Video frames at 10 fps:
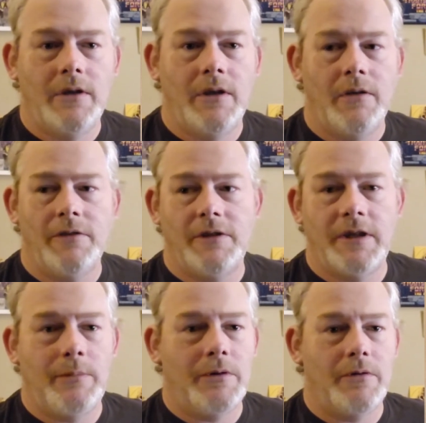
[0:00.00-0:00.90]
you know, it's a
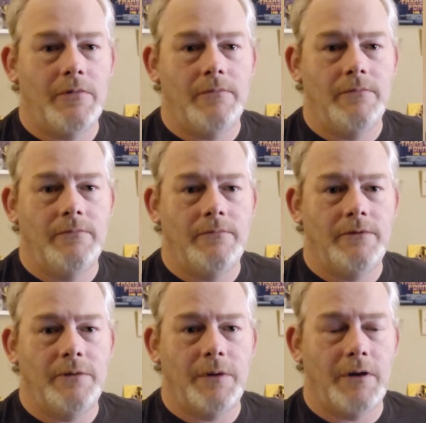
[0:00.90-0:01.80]
typical
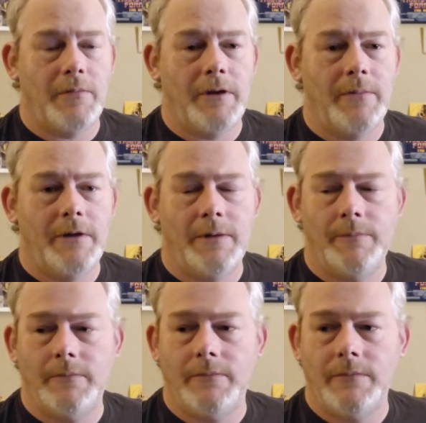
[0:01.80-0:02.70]
superhero beat 'em up.
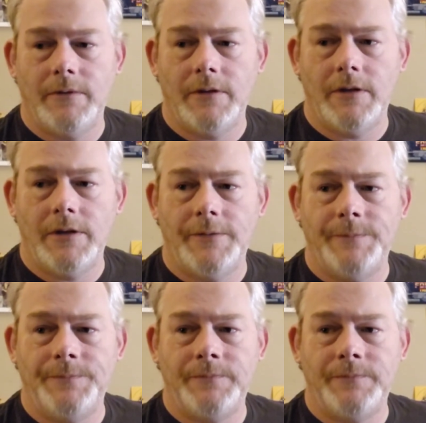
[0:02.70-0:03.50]
Um,